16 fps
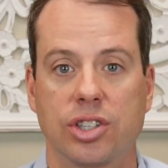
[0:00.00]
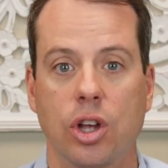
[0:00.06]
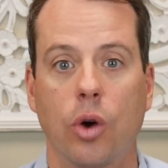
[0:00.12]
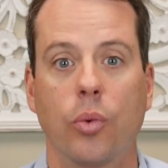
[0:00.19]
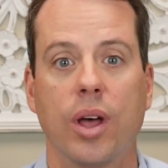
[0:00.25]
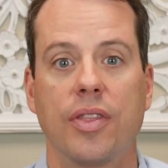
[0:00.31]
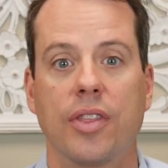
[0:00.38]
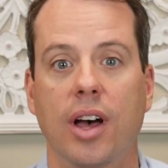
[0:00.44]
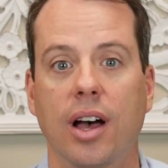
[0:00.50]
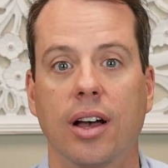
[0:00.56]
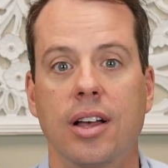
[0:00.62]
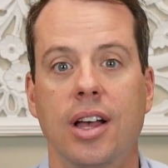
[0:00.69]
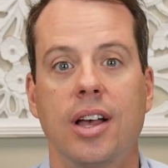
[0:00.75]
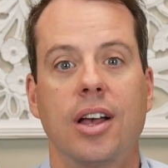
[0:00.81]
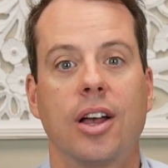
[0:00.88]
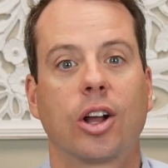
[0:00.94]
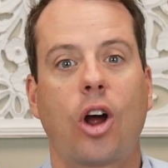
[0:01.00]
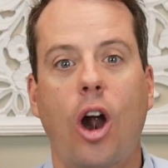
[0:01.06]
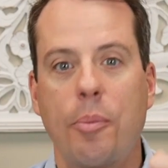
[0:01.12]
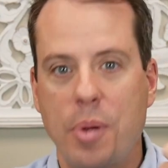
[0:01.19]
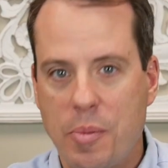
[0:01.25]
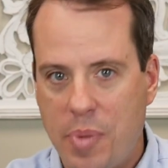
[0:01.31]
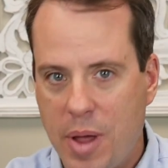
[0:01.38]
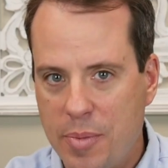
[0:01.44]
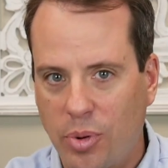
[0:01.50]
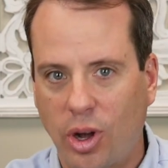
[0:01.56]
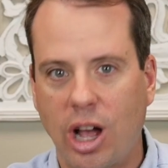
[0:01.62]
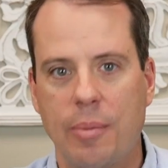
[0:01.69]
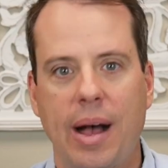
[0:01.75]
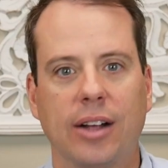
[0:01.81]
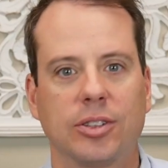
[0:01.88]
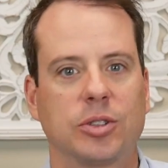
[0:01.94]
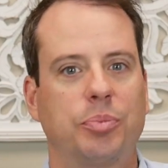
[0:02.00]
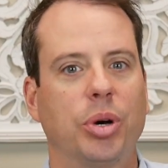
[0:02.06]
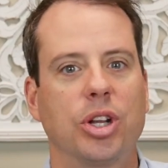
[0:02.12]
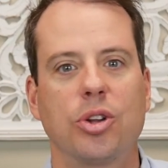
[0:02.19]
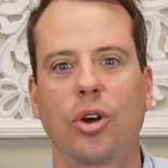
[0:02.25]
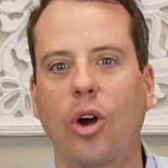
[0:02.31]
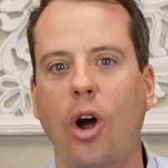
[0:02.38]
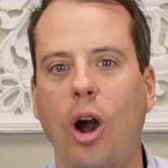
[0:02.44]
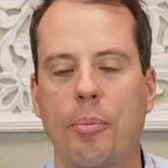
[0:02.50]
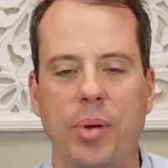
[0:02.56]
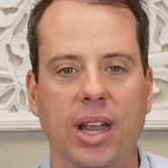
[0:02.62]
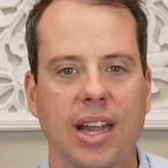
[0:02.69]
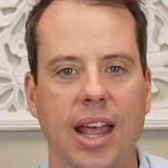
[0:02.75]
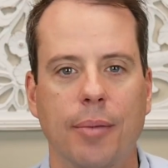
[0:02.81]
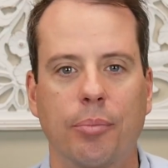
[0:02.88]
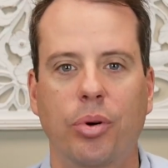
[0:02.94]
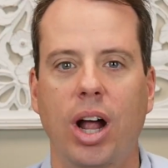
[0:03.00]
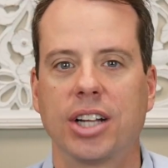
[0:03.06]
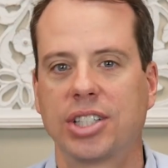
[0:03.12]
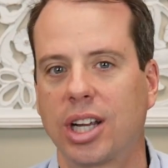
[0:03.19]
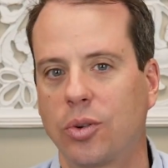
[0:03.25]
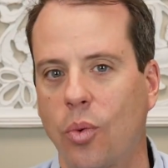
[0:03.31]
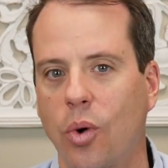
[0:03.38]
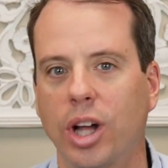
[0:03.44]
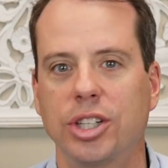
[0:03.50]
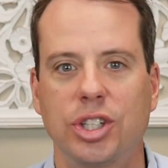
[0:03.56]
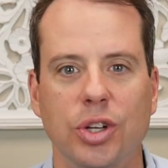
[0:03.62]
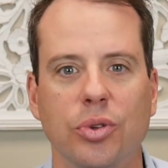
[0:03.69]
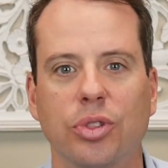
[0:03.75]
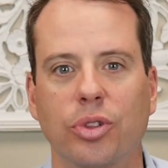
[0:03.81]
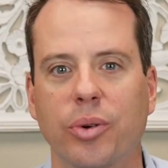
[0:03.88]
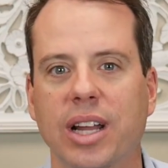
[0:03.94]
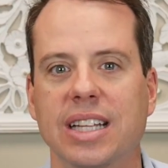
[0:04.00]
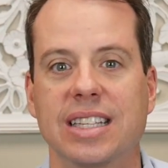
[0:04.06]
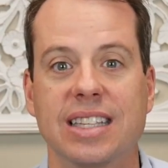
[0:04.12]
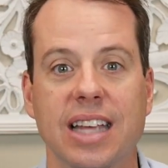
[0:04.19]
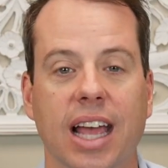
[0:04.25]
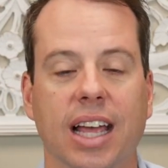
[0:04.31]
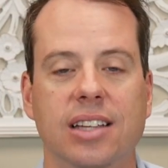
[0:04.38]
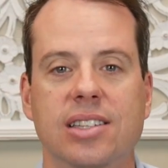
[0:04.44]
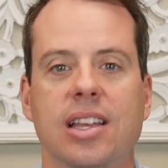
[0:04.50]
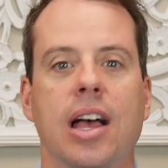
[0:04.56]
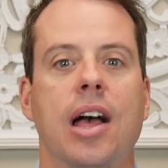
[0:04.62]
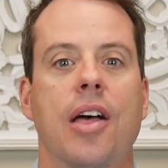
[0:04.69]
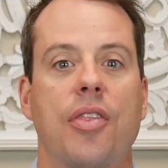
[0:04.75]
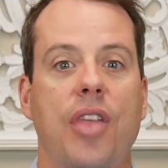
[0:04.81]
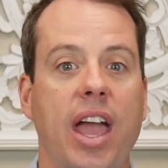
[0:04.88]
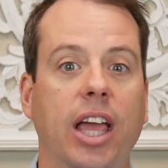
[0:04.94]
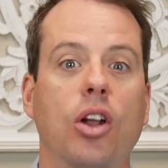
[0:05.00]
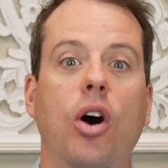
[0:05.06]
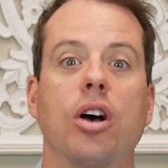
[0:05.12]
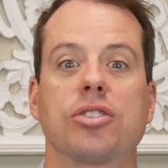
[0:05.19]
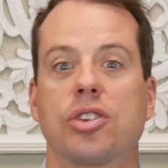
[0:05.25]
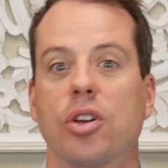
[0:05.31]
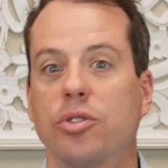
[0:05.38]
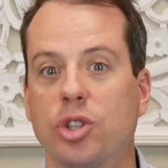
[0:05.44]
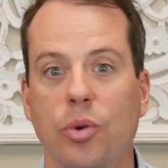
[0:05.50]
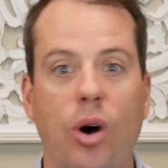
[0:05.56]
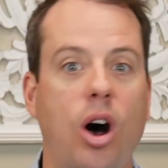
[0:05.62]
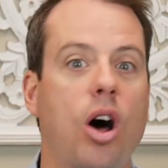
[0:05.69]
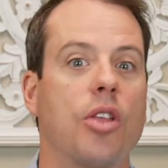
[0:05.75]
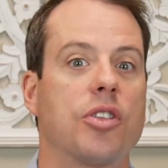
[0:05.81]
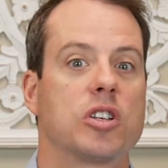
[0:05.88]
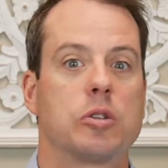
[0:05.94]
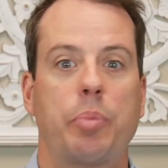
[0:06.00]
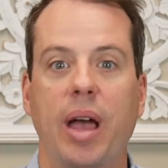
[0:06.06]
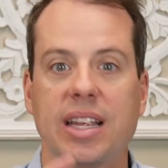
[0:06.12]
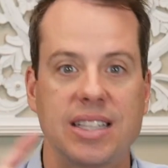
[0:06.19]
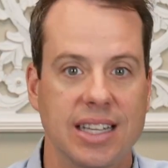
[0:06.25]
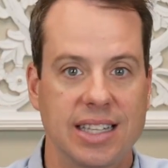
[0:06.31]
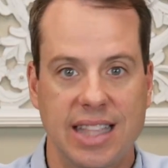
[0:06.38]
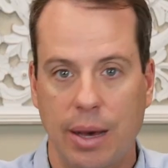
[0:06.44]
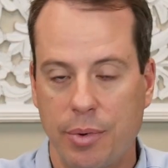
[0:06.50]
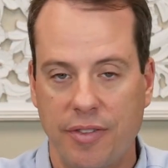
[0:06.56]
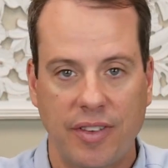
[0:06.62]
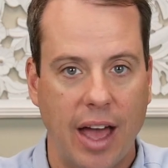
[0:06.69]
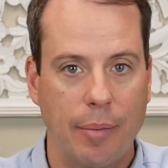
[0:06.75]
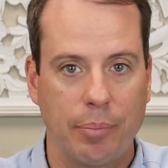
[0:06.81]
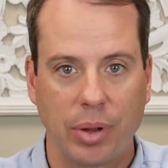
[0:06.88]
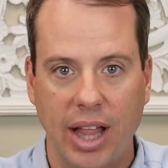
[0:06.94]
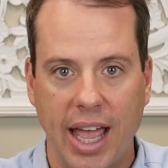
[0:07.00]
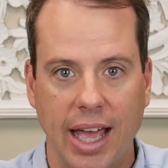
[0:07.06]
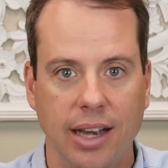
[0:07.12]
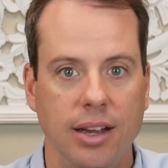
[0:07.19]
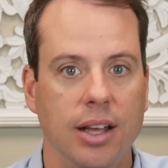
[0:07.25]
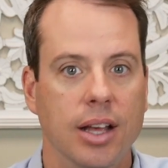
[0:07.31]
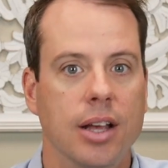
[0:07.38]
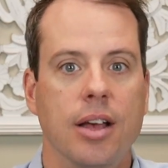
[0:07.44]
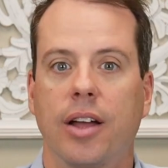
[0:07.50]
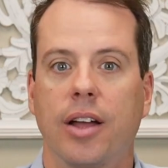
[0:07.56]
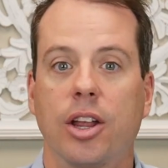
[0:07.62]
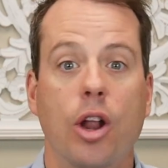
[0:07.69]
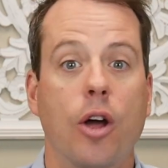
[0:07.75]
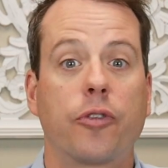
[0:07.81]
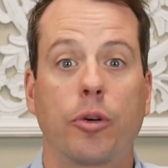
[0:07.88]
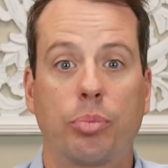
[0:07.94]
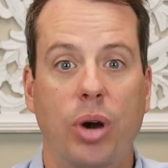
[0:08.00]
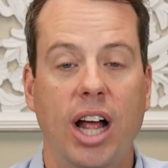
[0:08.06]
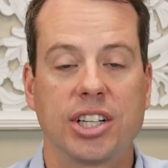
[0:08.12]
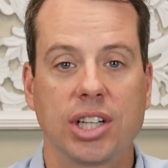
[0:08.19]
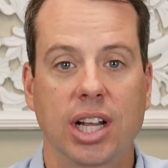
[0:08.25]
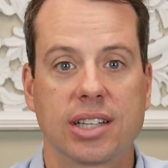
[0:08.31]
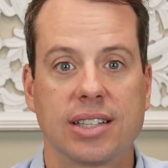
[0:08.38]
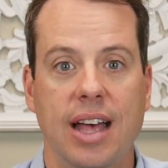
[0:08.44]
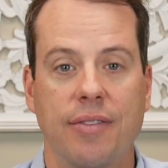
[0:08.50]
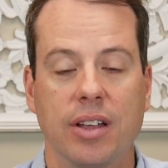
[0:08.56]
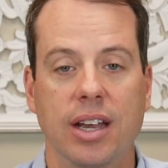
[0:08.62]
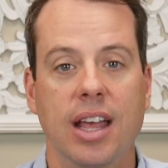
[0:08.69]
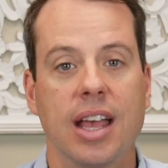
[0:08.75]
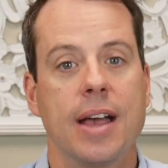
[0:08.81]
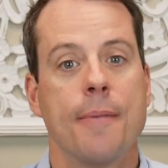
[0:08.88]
So when the carpet people come out to put new carpet in project 1, 2, 3, and 6, they can also do all the spaces that we've got planned, for project 7.